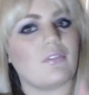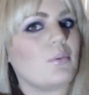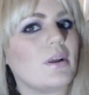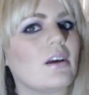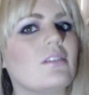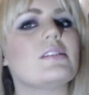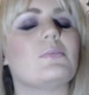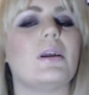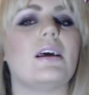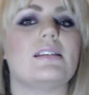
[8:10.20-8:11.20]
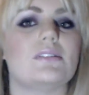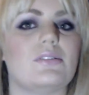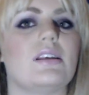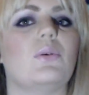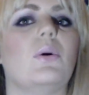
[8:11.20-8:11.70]
everyone else, but I still
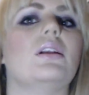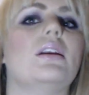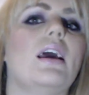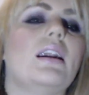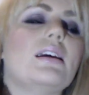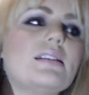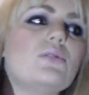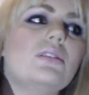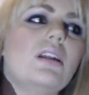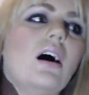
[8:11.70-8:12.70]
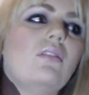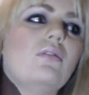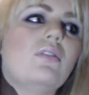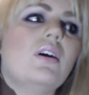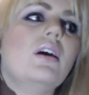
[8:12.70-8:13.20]
see the quality, and I still love